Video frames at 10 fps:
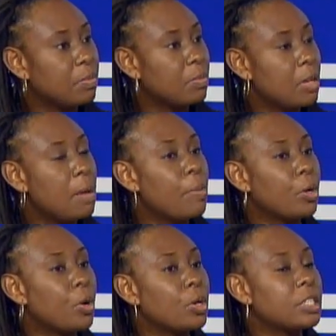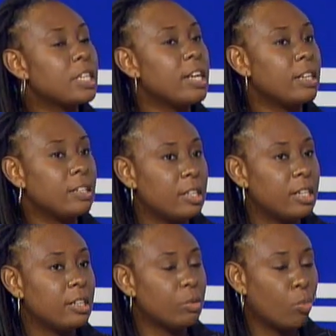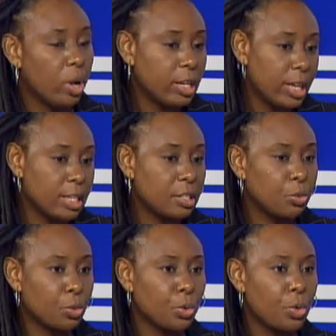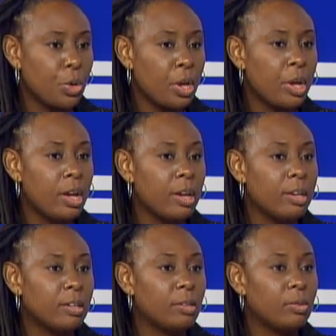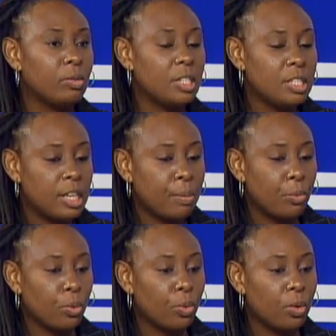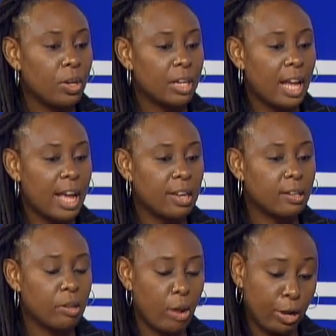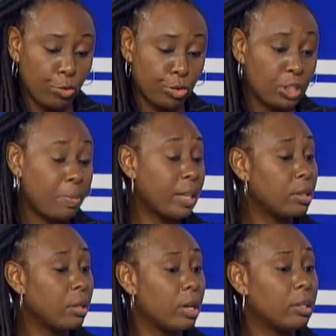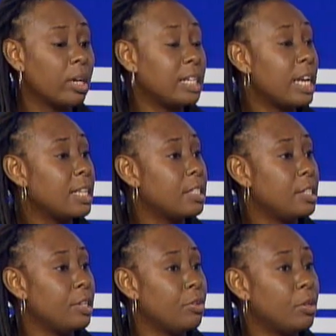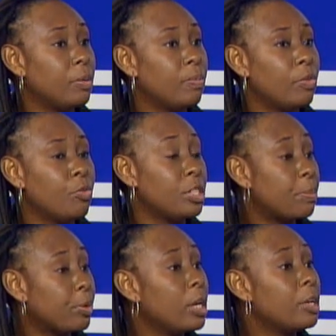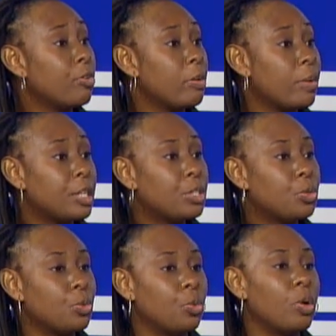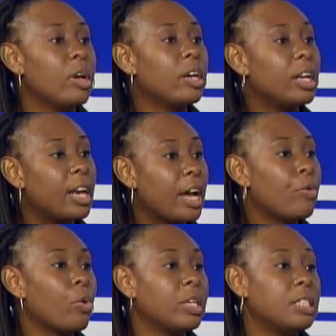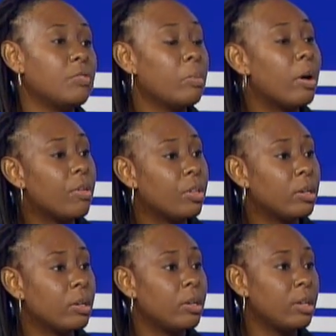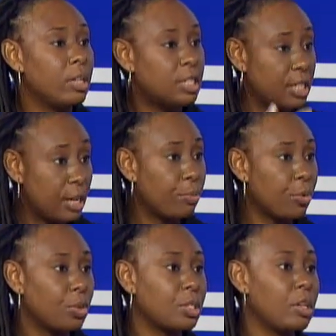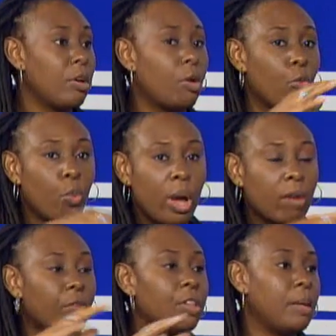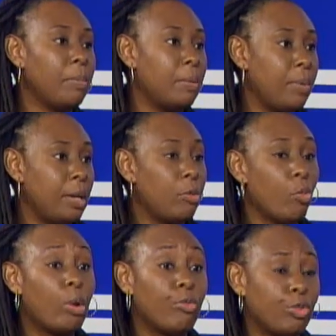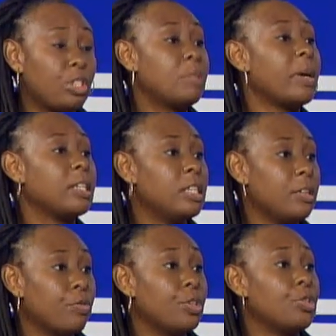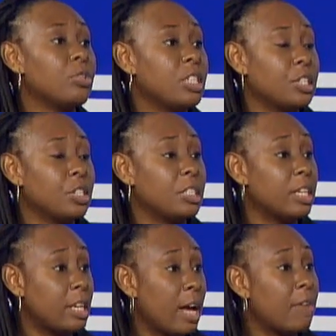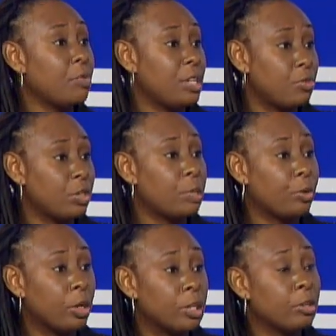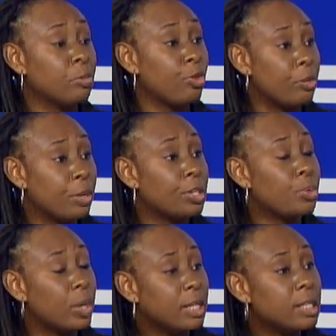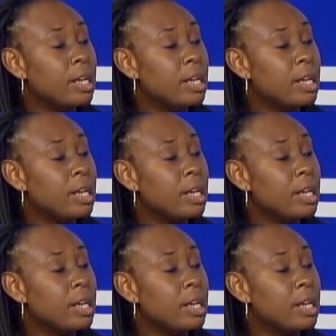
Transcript: Because in one case, so the CMO can, like with respect to CUT has the reciprocal agreements to collect royalties from other CMOs wherever they may be, well, with respect to the different jurisdictions that they have these reciprocal agreements with.